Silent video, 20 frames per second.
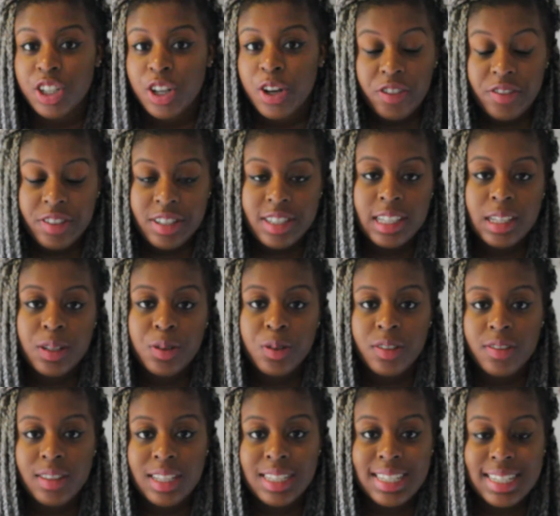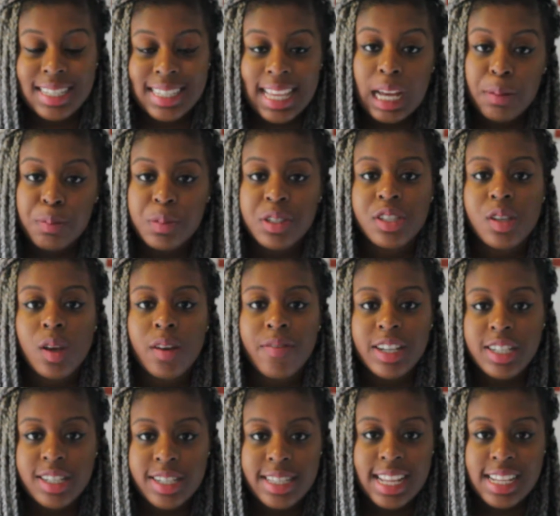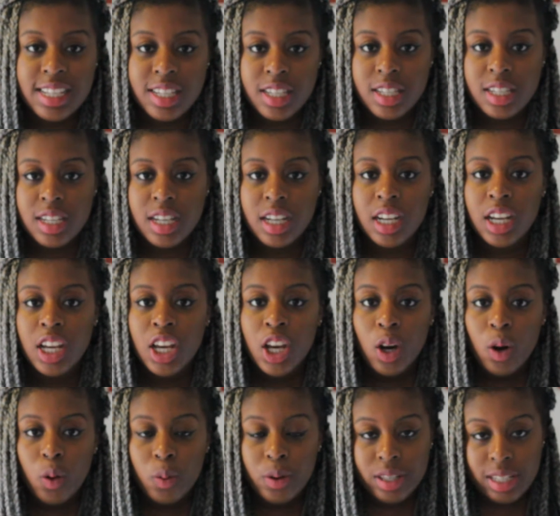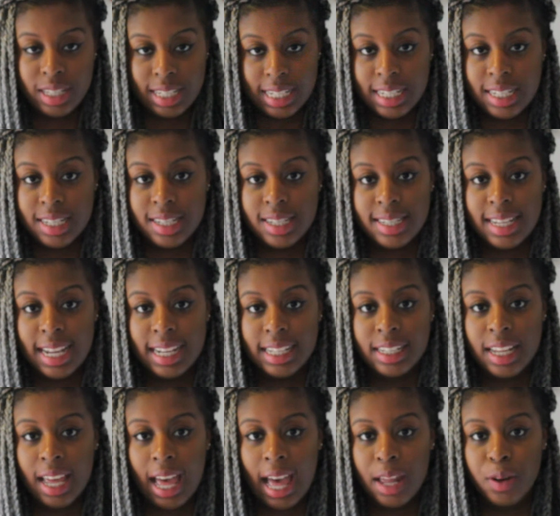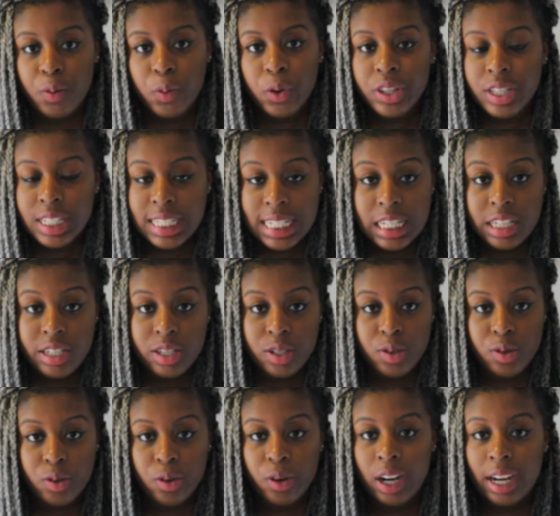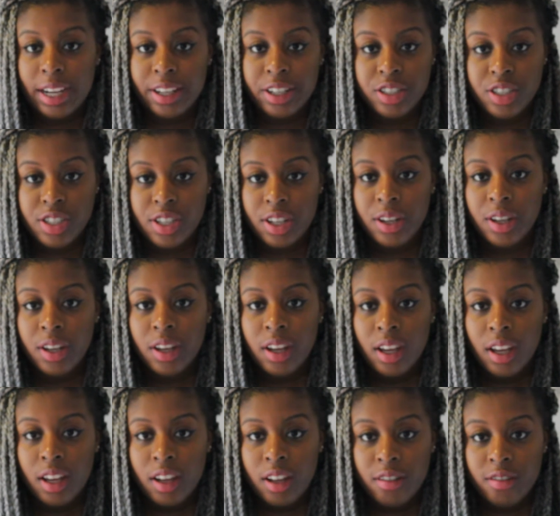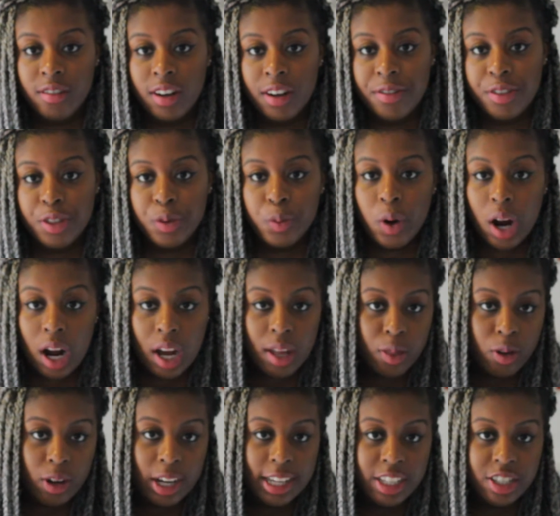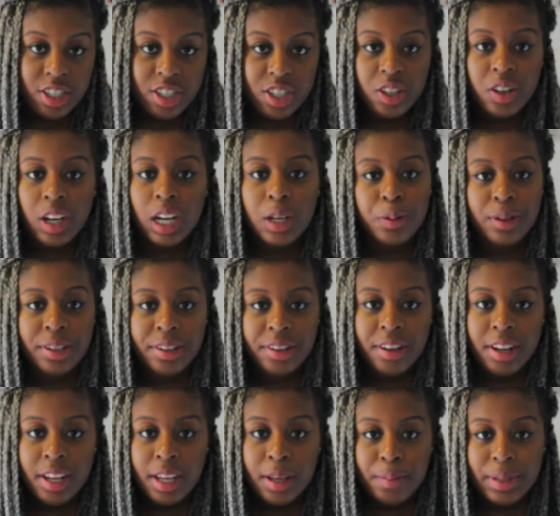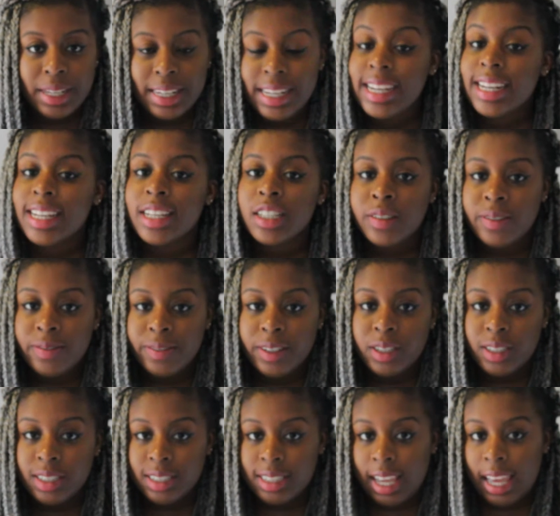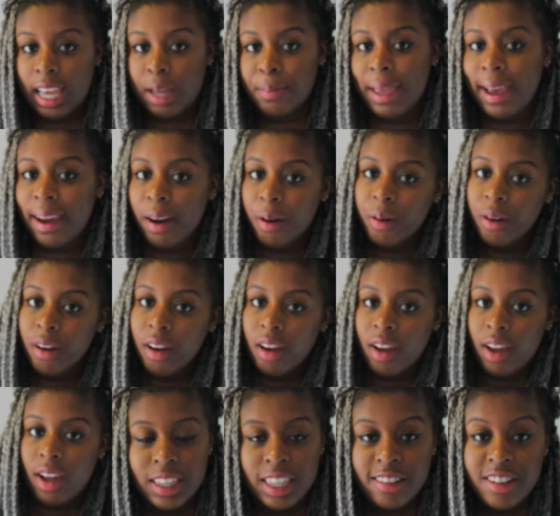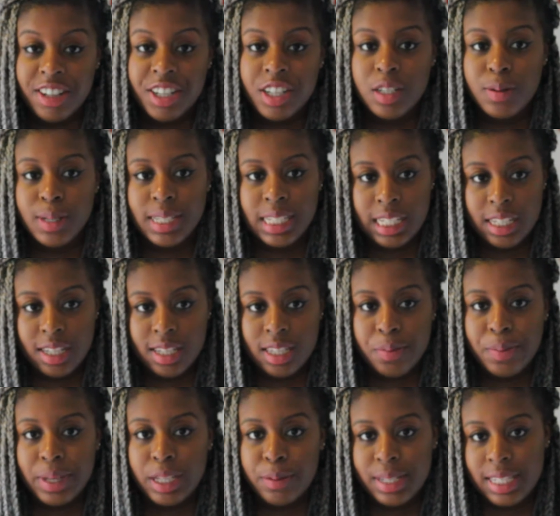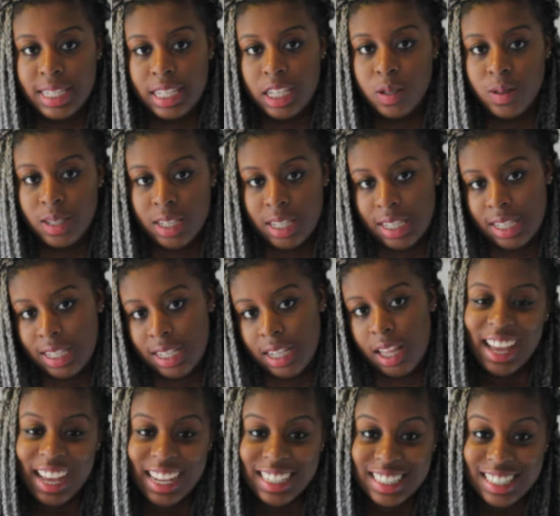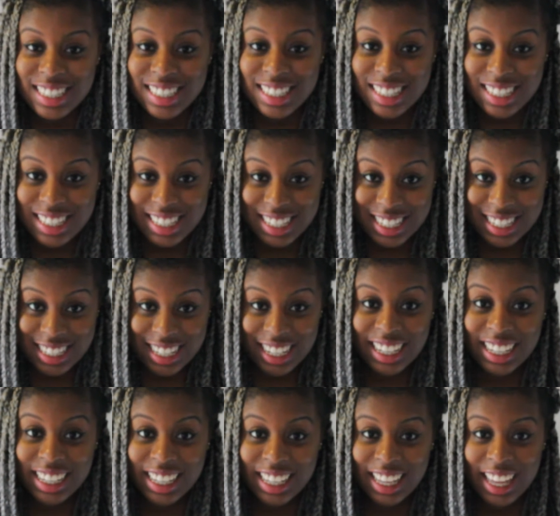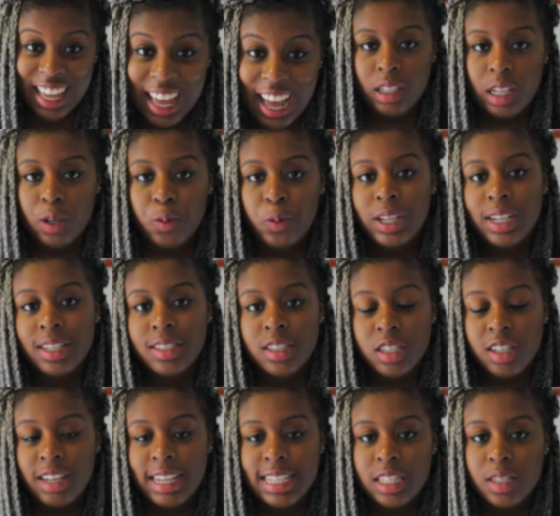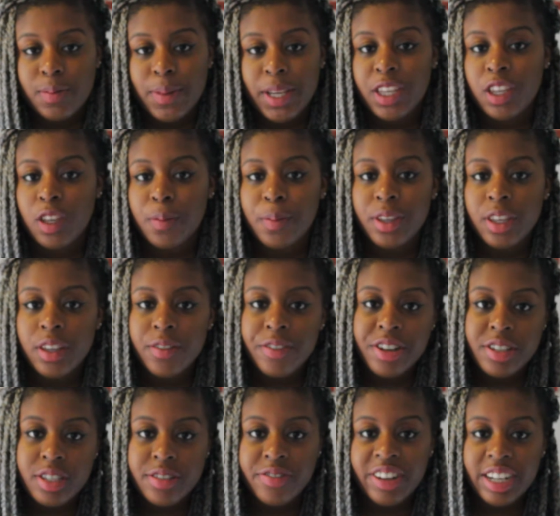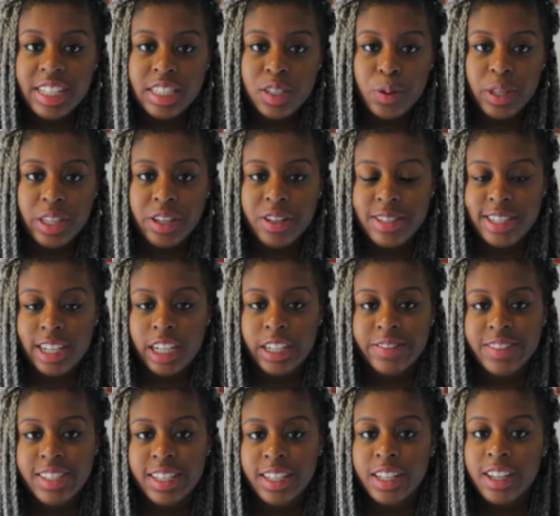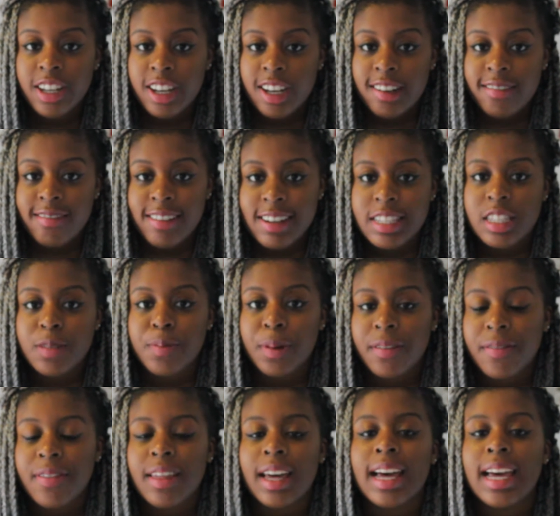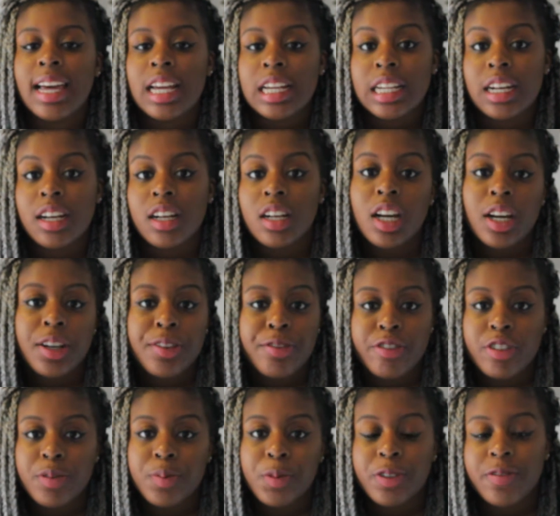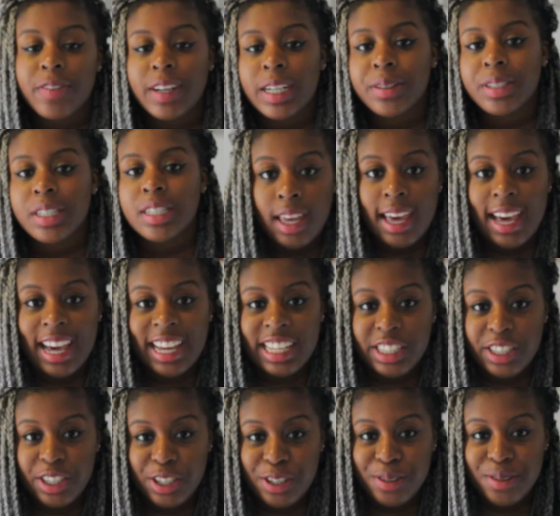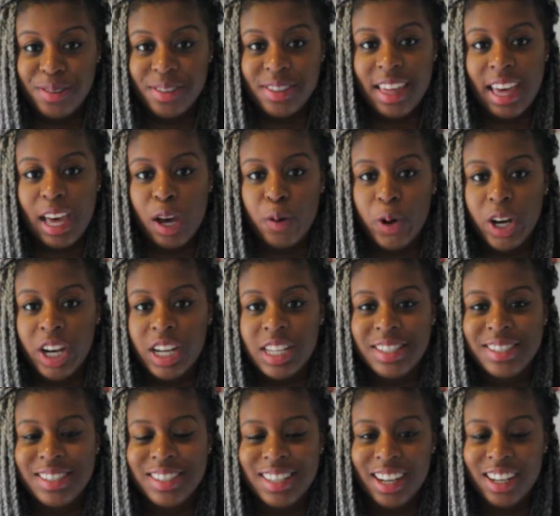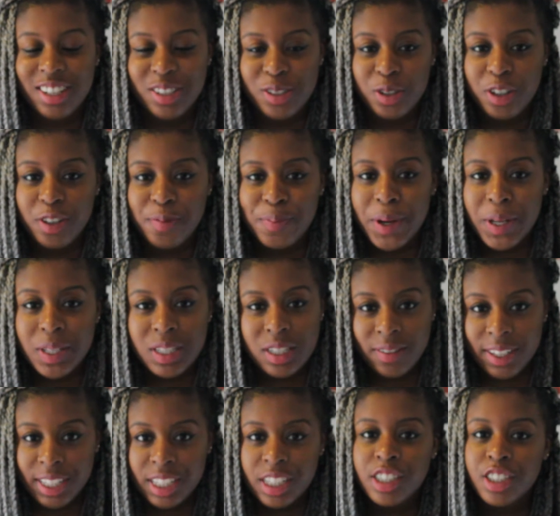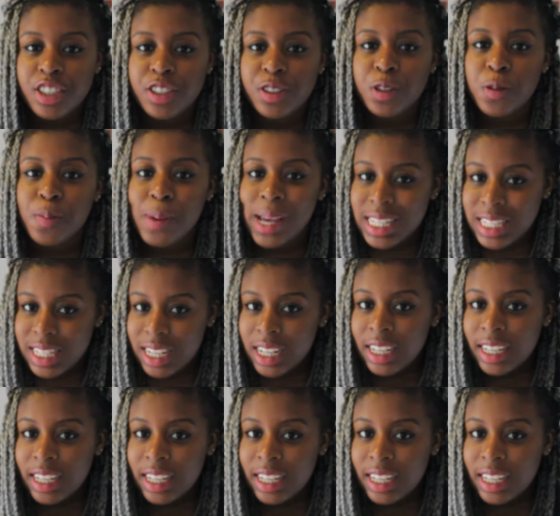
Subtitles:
Obviously all of these things happen, so if I just listened to what the teacher said and what the teachers thought I could do, rather than what I thought I could do, I wouldn't be nearly as fulfilled as I am now. There are going to be teachers that maybe see you as a statistic and will underestimate you, but you've got to find it within yourself to rise above that and learn from your failure and use their words to sort of motivate you to do better.